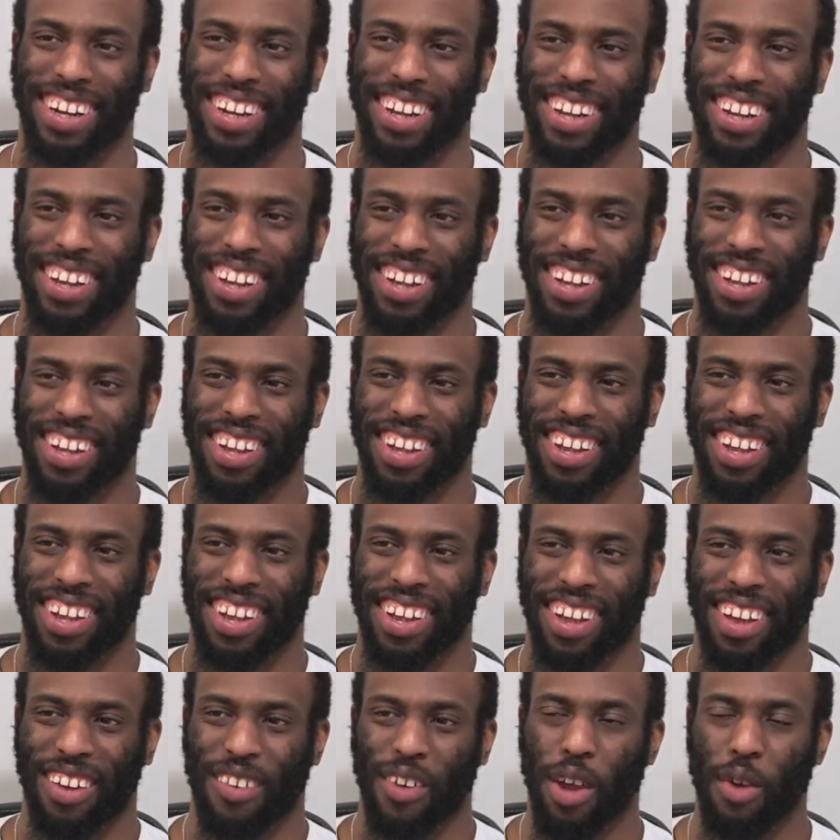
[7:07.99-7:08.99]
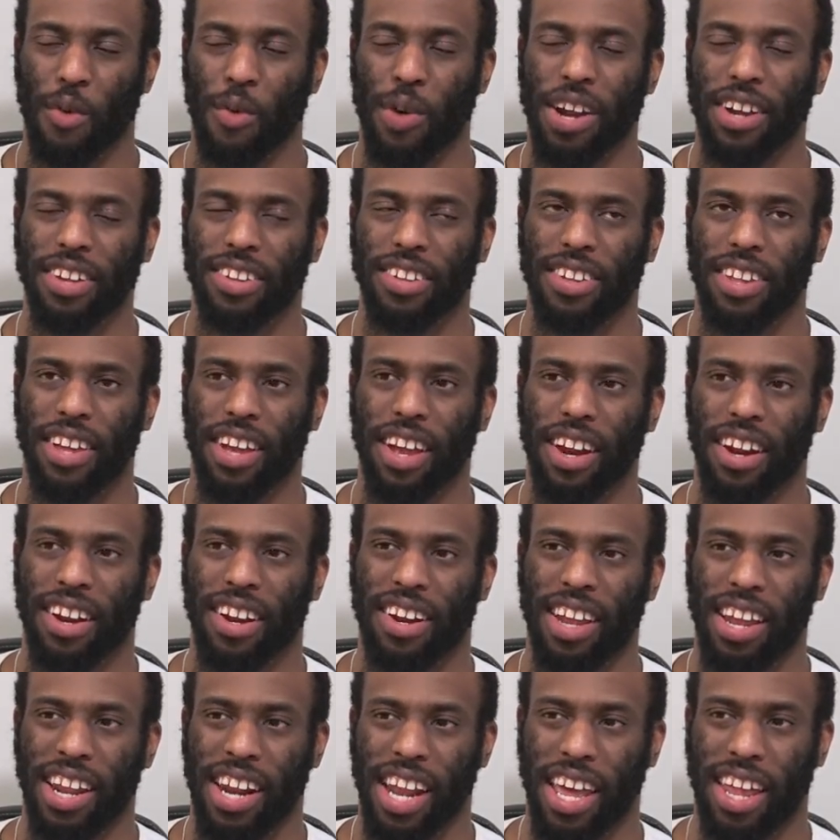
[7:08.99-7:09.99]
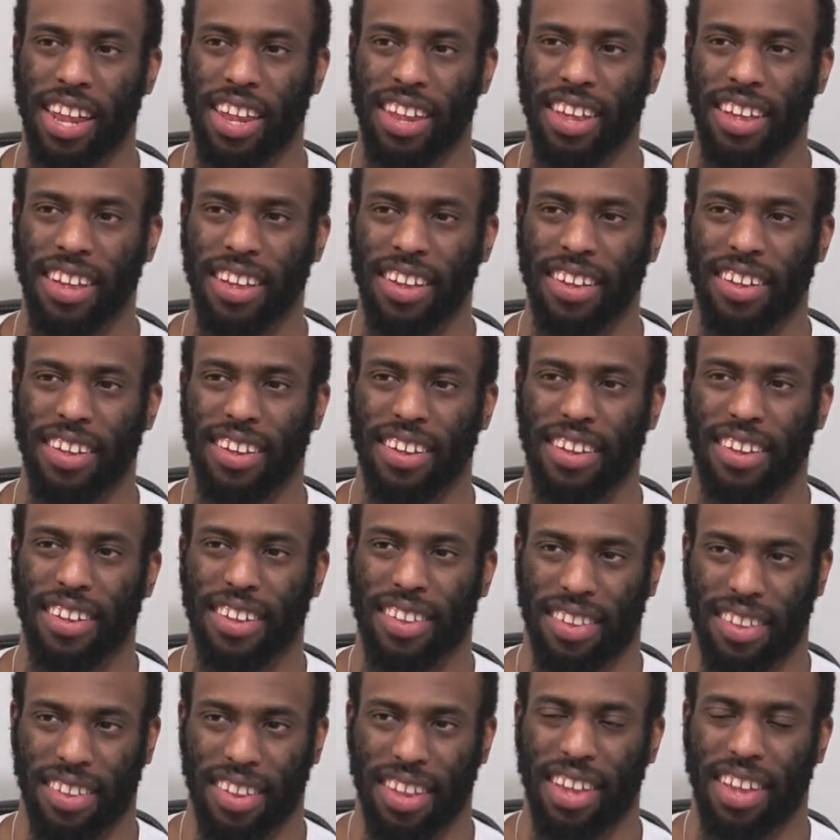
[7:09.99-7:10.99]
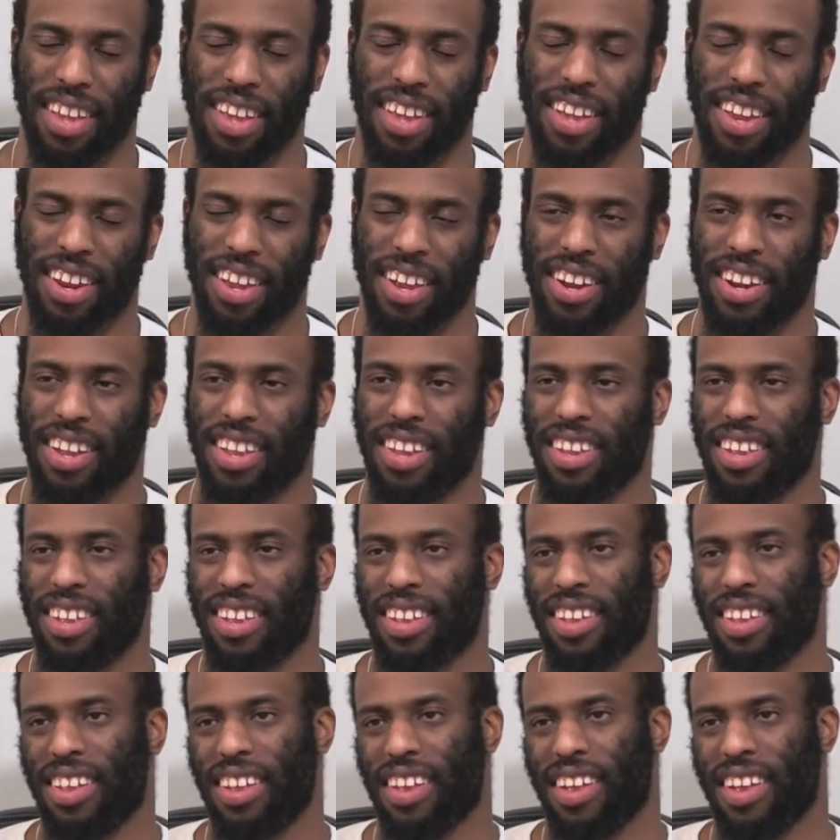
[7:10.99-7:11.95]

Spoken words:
Where is that? Is that Ellie? Yeah, that Ellie.